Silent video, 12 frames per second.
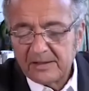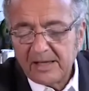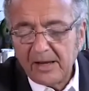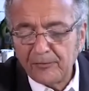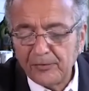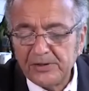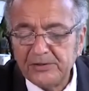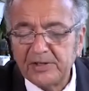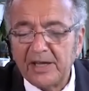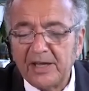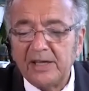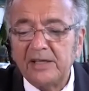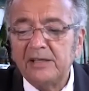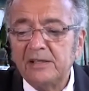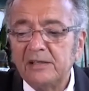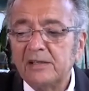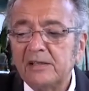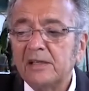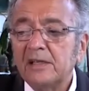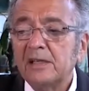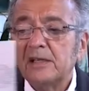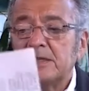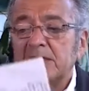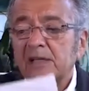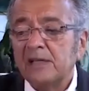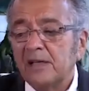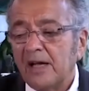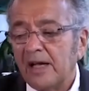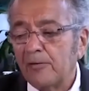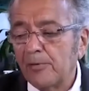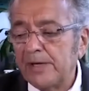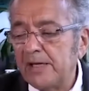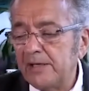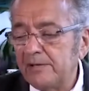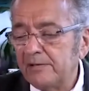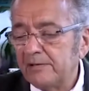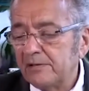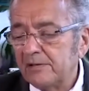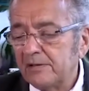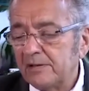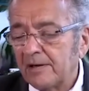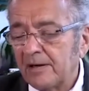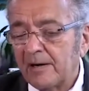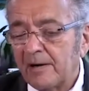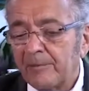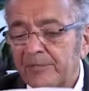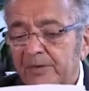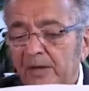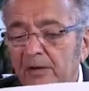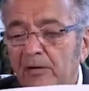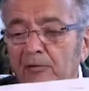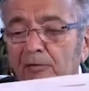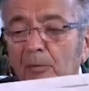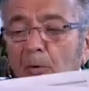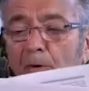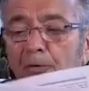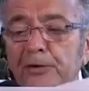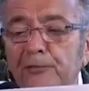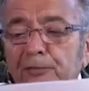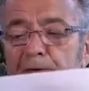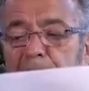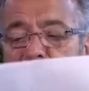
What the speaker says: Every day I read from all different,